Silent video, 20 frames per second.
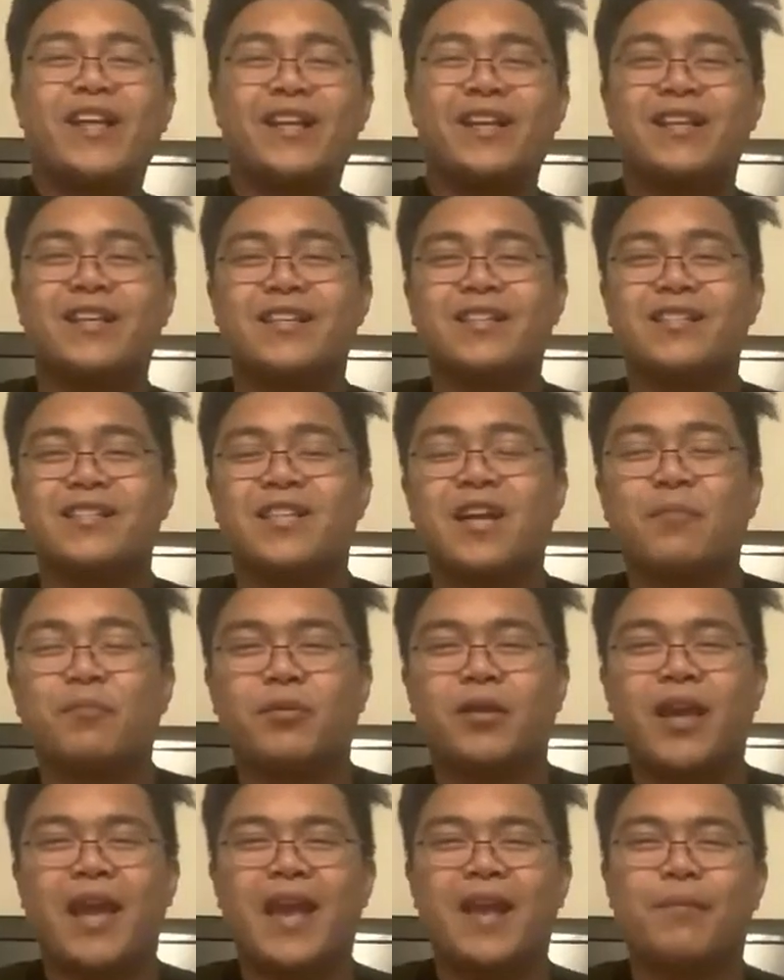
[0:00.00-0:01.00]
is
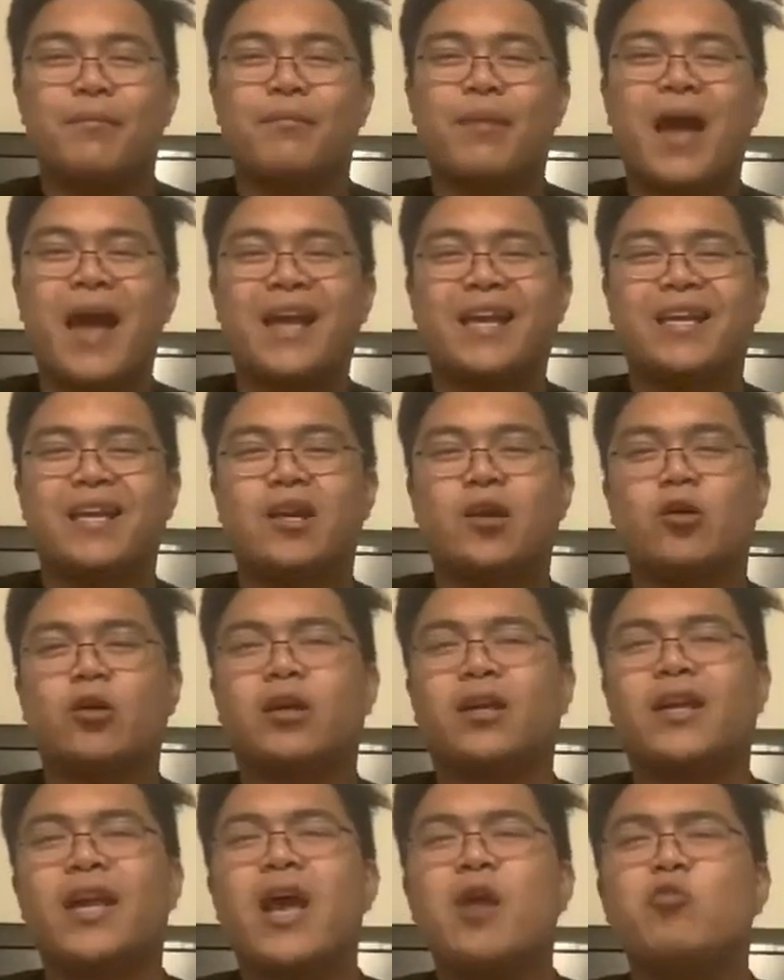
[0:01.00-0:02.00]
up, gang? Back here
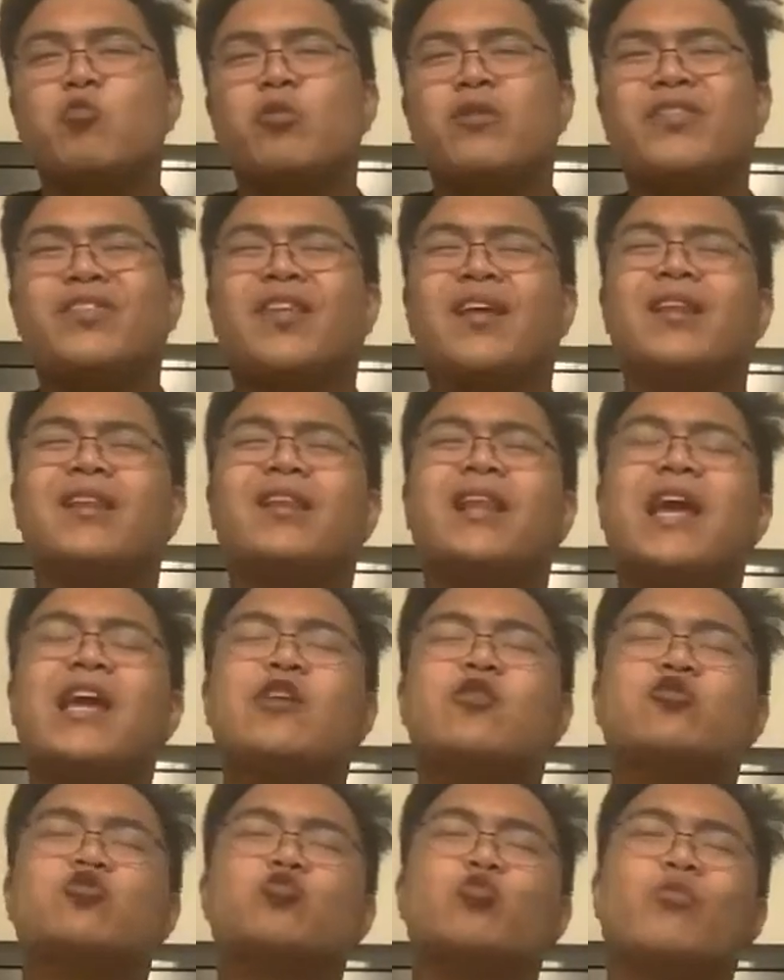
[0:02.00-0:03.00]
again with the
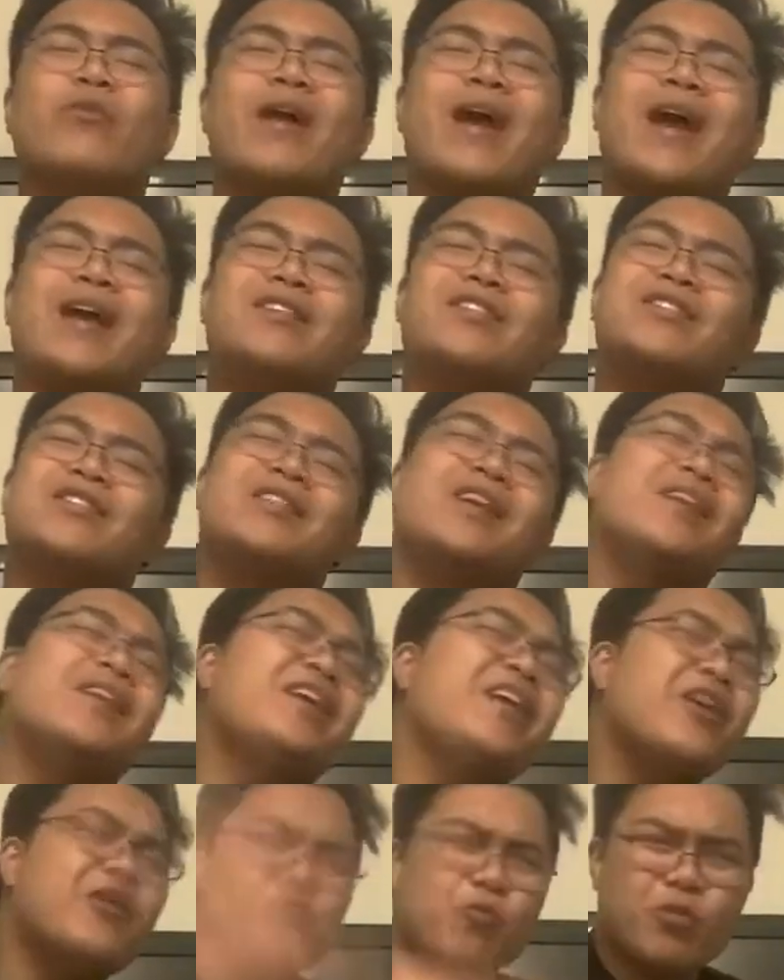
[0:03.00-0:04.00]
Lakers reactions, and
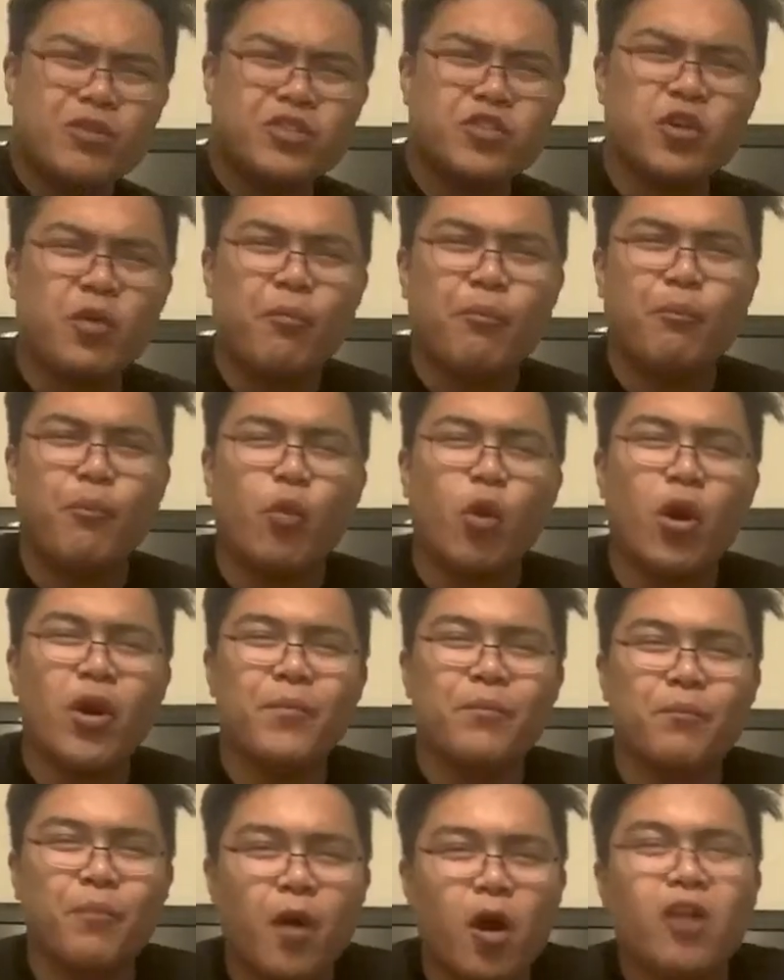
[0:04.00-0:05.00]
here with your boy
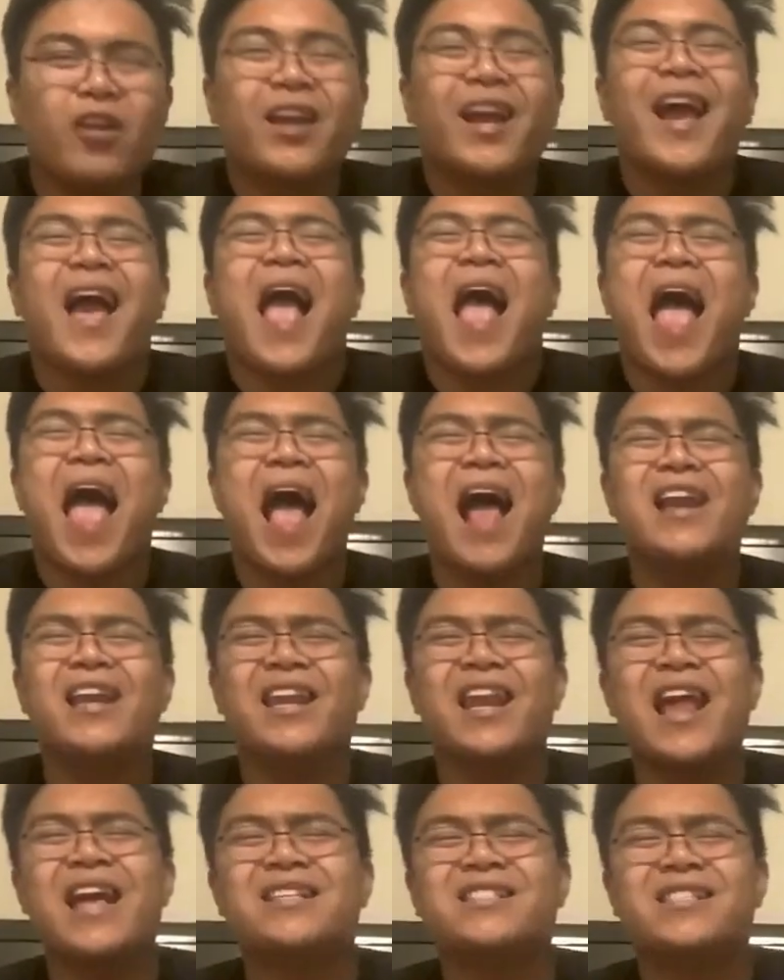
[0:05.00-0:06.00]
Mark,
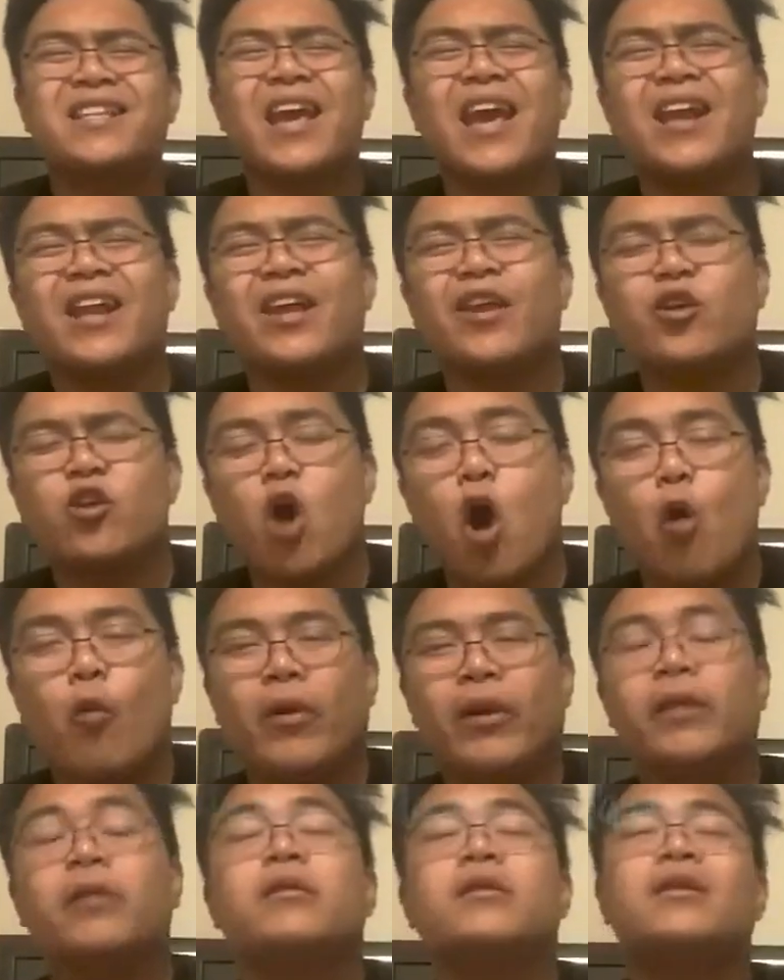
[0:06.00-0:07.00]
and let's get it
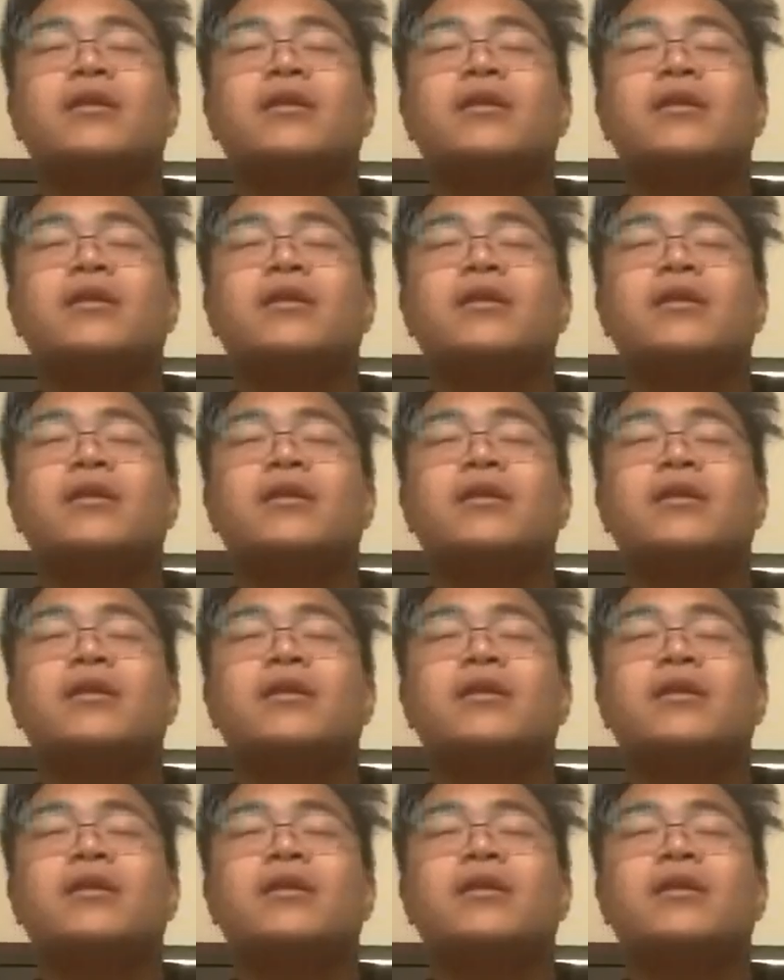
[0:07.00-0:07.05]
going.